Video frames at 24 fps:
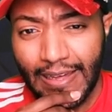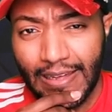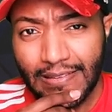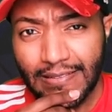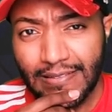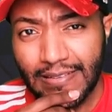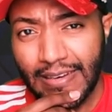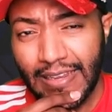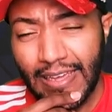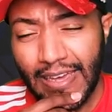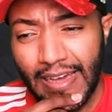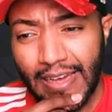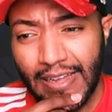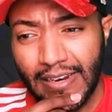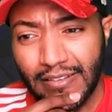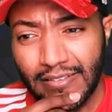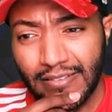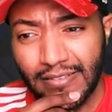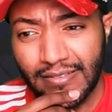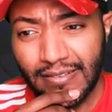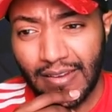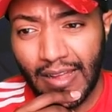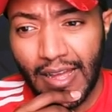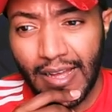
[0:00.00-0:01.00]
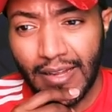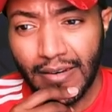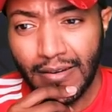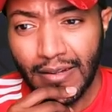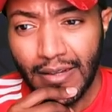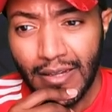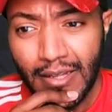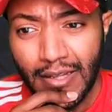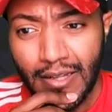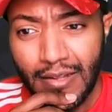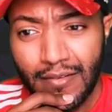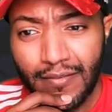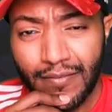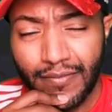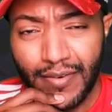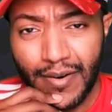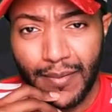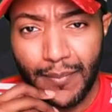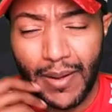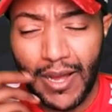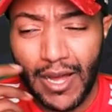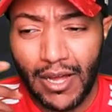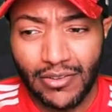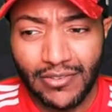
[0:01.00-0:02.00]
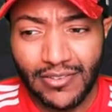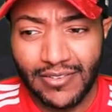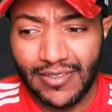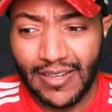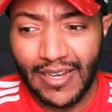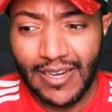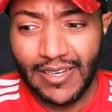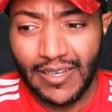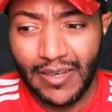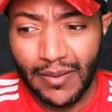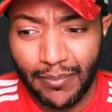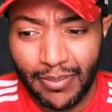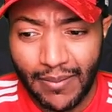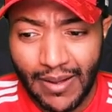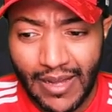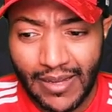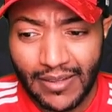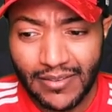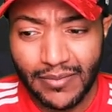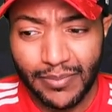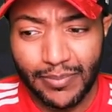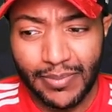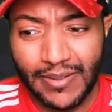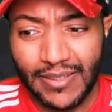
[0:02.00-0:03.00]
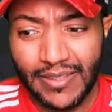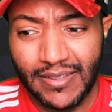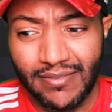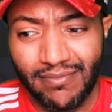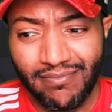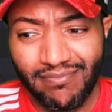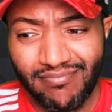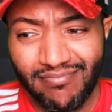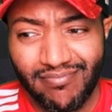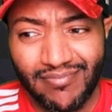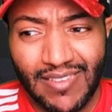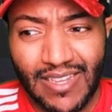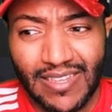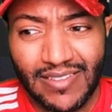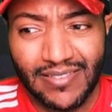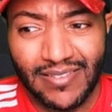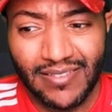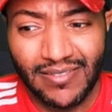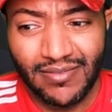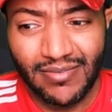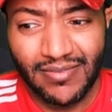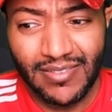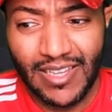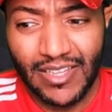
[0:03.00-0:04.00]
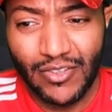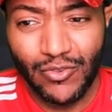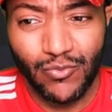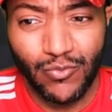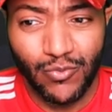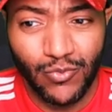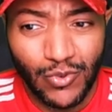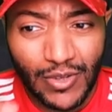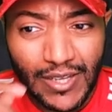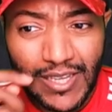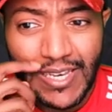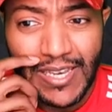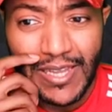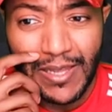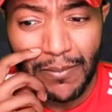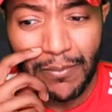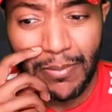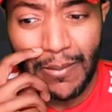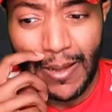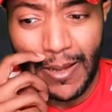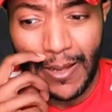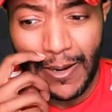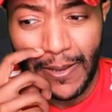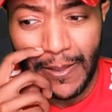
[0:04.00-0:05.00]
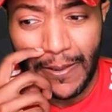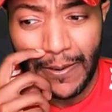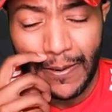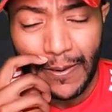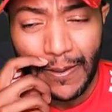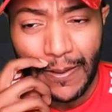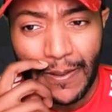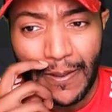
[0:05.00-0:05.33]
Antony had a shot from outside the box, but that's that's really about it.